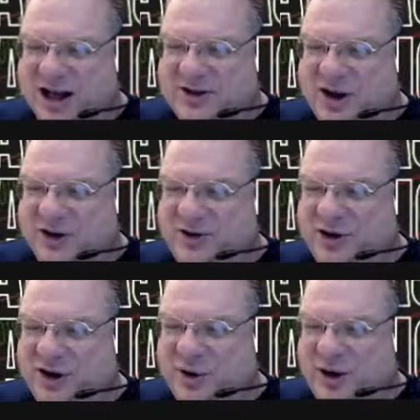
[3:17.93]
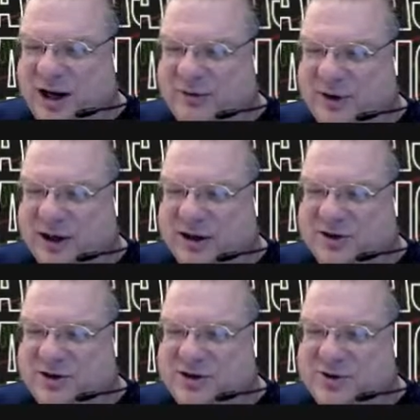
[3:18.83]
It's also very close
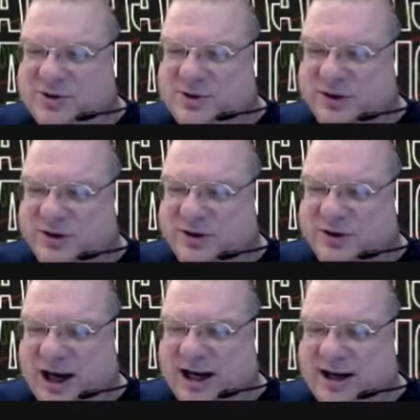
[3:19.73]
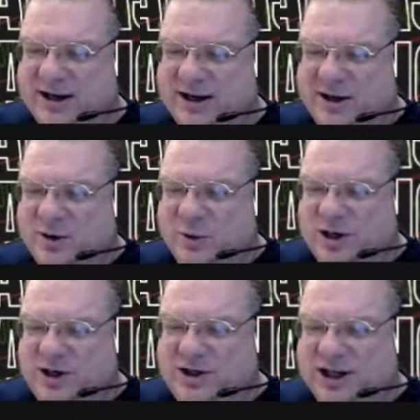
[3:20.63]
to its all-time high,
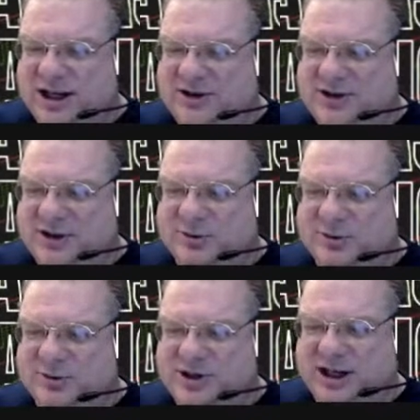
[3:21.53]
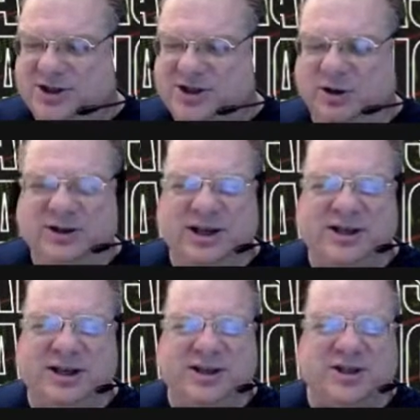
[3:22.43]
which is interesting. Considering the
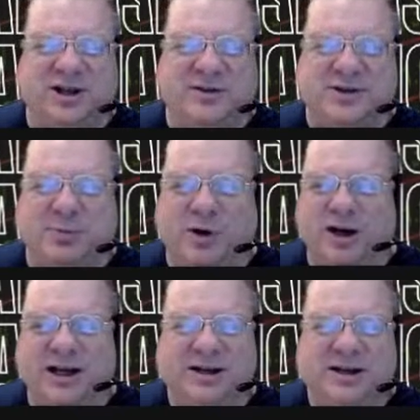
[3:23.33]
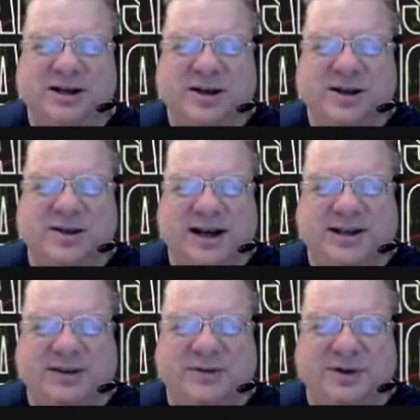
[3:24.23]
condition of this market, that
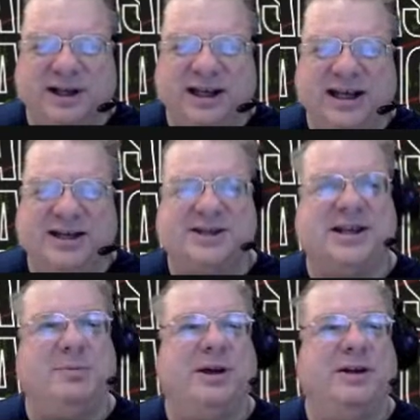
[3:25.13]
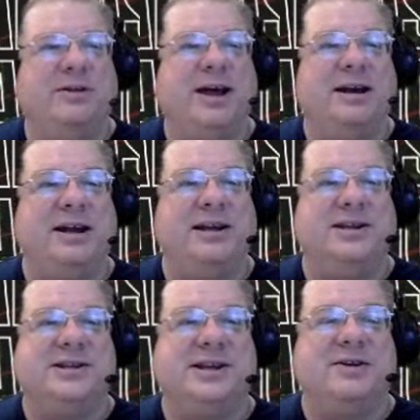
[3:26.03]
definitely is something that
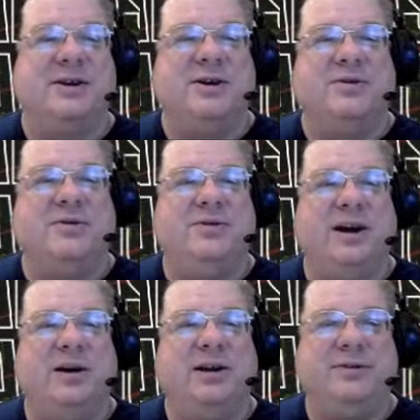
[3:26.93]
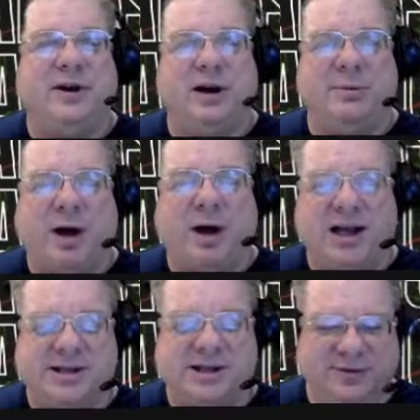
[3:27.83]
is very, very
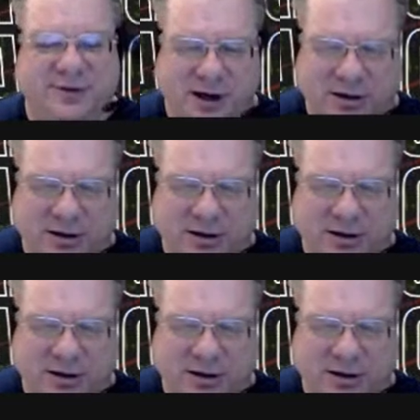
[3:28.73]
positive here.